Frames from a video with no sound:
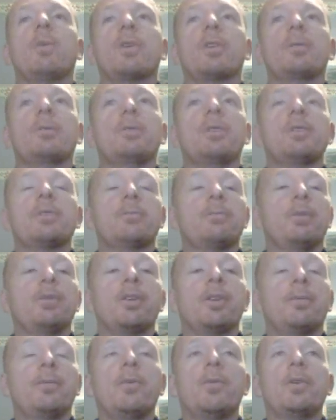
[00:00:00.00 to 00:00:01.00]
One of them you just
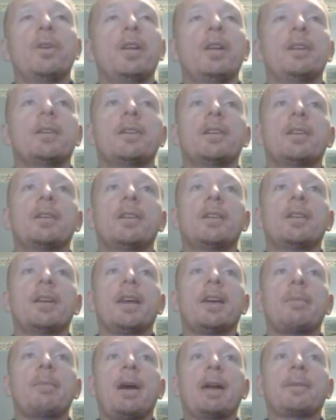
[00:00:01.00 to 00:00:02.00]
plug your phone in,
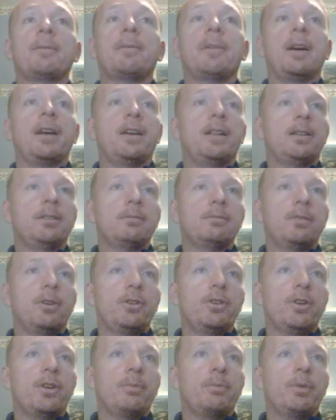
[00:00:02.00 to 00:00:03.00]
click a bat file
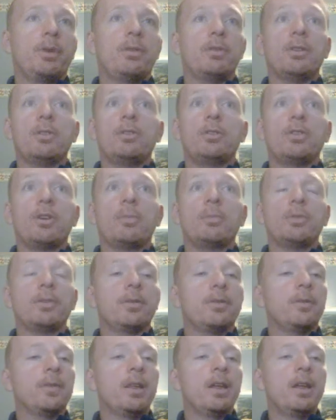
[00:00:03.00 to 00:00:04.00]
on your computer, job
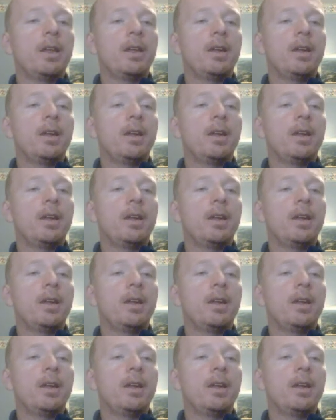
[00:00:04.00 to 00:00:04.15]
done.